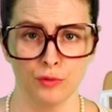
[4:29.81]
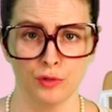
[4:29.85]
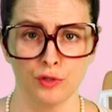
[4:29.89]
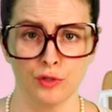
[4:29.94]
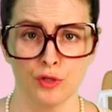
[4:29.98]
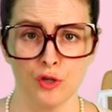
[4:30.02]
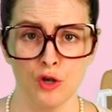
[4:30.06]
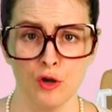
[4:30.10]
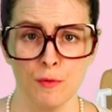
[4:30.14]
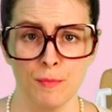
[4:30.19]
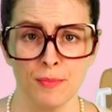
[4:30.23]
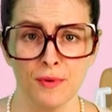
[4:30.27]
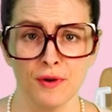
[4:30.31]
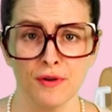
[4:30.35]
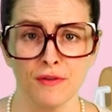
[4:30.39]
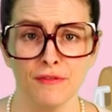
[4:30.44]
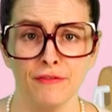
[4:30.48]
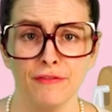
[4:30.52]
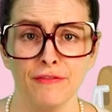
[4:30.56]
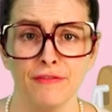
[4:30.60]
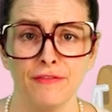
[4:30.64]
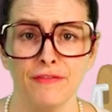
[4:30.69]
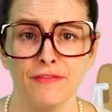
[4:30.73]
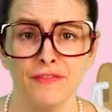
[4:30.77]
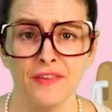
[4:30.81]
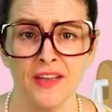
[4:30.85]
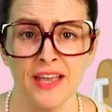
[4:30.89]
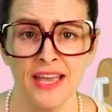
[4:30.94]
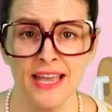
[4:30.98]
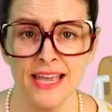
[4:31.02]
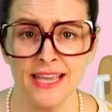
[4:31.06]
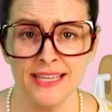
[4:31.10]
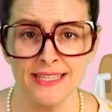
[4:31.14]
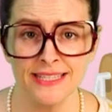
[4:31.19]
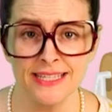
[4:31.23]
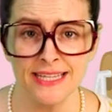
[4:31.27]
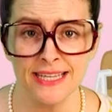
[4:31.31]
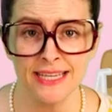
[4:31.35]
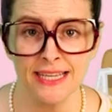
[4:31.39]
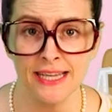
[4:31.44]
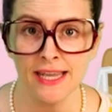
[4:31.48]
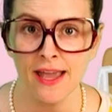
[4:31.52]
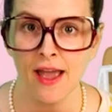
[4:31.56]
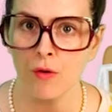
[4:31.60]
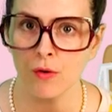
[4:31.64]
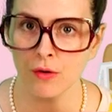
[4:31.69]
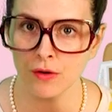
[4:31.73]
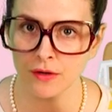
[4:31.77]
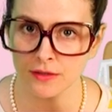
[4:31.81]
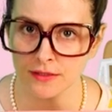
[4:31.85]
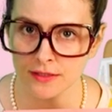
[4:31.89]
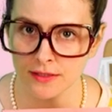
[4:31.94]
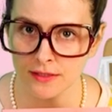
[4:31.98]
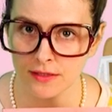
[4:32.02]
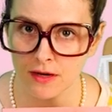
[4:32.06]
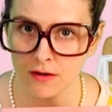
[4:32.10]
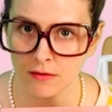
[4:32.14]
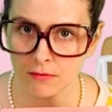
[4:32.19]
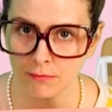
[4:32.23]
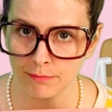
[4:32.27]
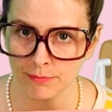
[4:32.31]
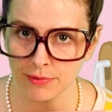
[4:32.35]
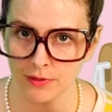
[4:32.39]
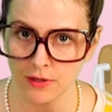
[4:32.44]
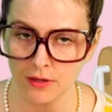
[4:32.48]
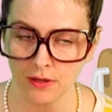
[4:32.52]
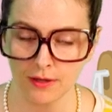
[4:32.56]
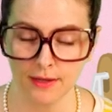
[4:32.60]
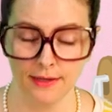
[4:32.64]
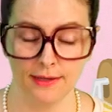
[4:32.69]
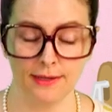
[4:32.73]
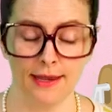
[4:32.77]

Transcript: super fuzzy horse notebook.